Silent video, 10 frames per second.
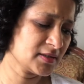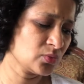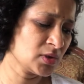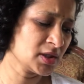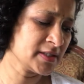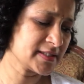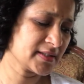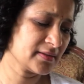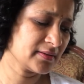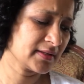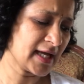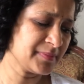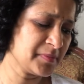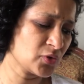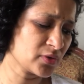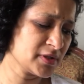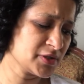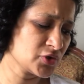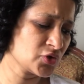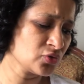word can be broken
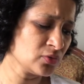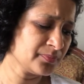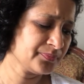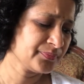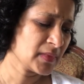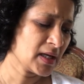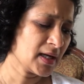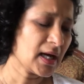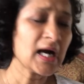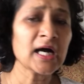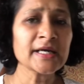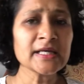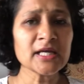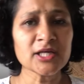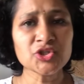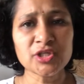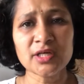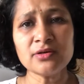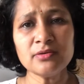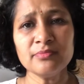into two.
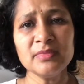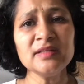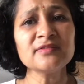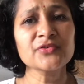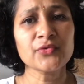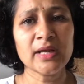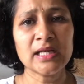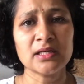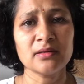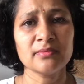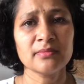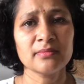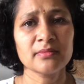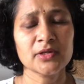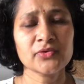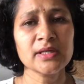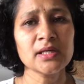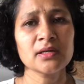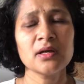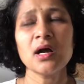R-E-I-G-N means reign. Okay,
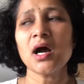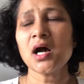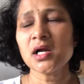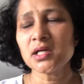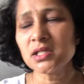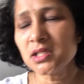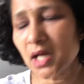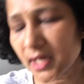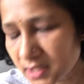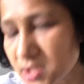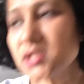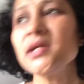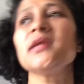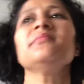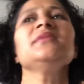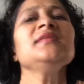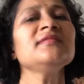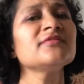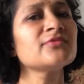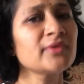R-E-I-G-N
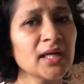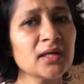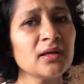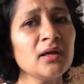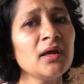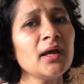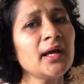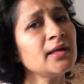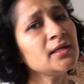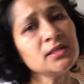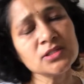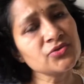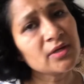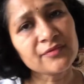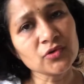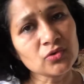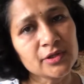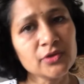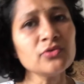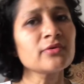means reign. And in history I've
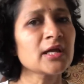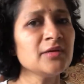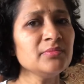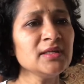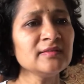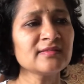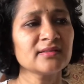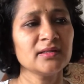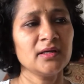told you, reign means